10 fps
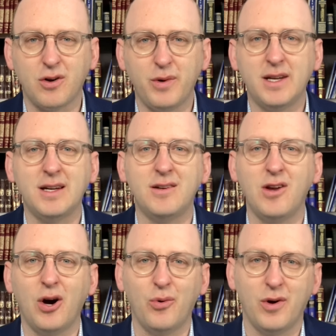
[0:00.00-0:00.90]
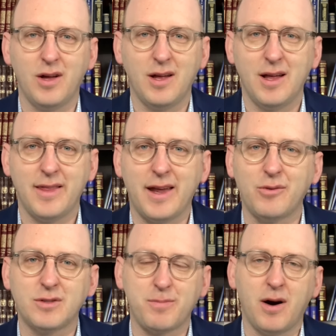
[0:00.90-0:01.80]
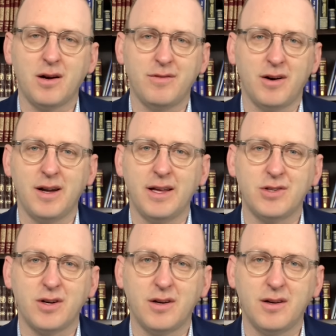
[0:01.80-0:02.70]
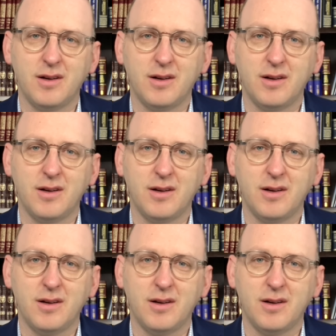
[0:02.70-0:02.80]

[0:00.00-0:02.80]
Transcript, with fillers: We didn't know that it was part of our nature.